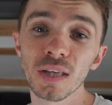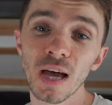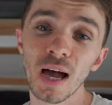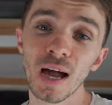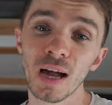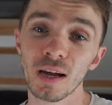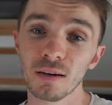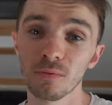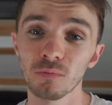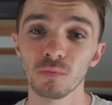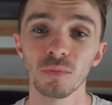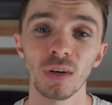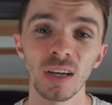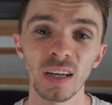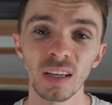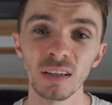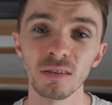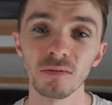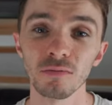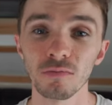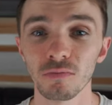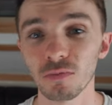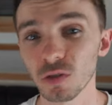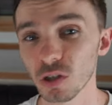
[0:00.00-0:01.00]
that
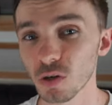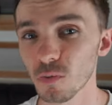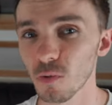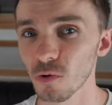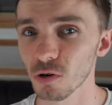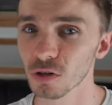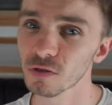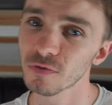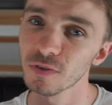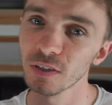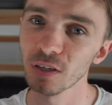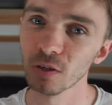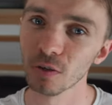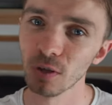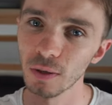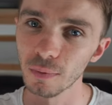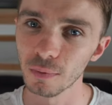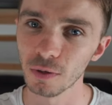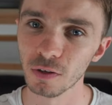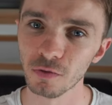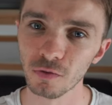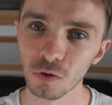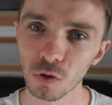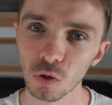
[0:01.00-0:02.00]
in tomorrow's video that I'm
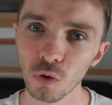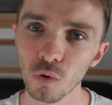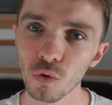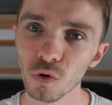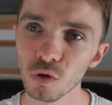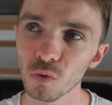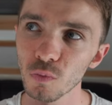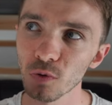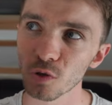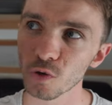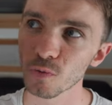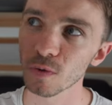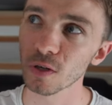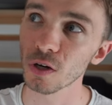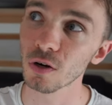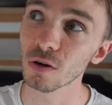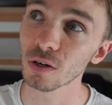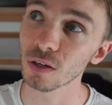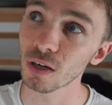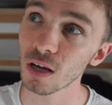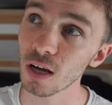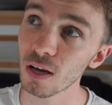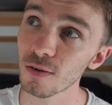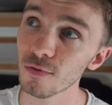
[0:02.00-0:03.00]
going to record, which will be
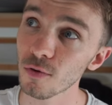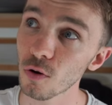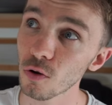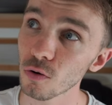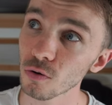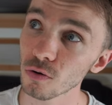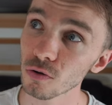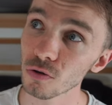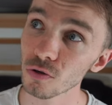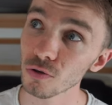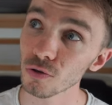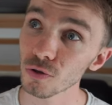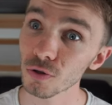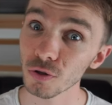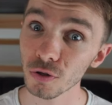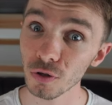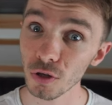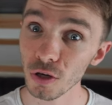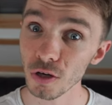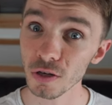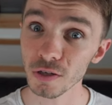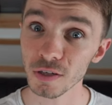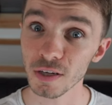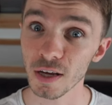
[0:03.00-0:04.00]
going live on
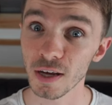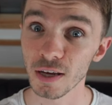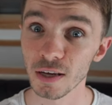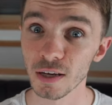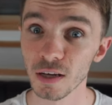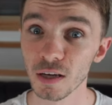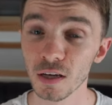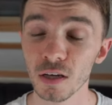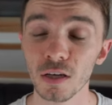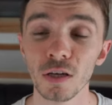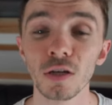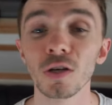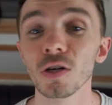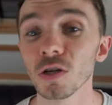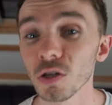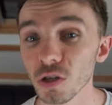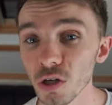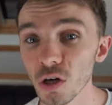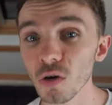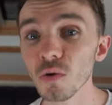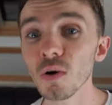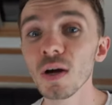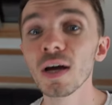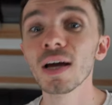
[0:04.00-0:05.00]
Thursday.
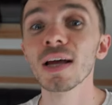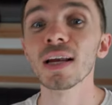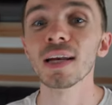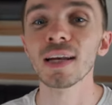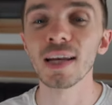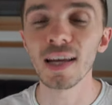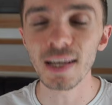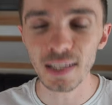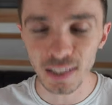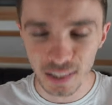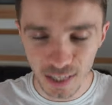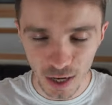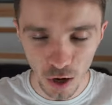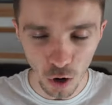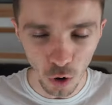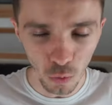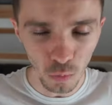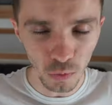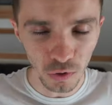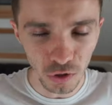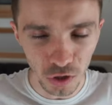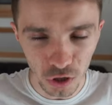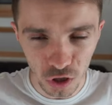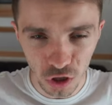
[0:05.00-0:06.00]
So let's get
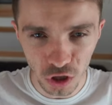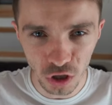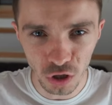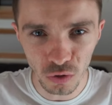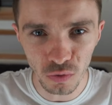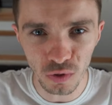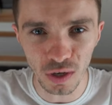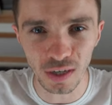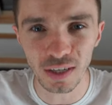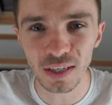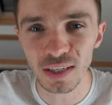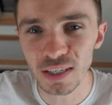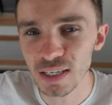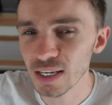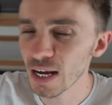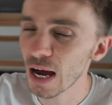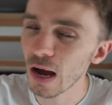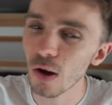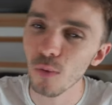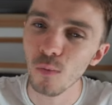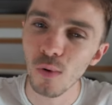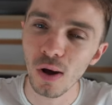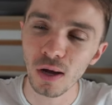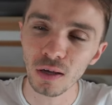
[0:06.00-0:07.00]
on with the shoot and see
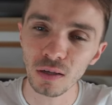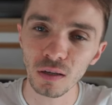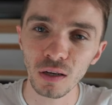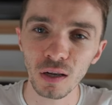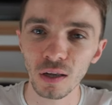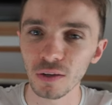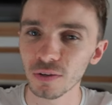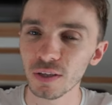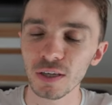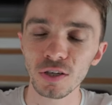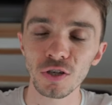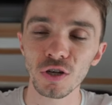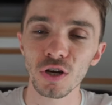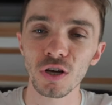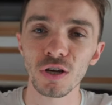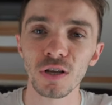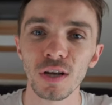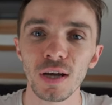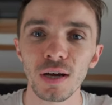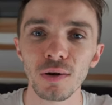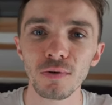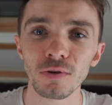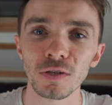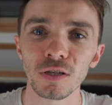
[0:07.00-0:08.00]
how well they turn
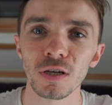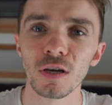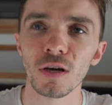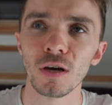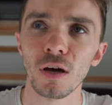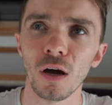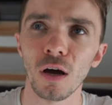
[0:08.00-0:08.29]
out.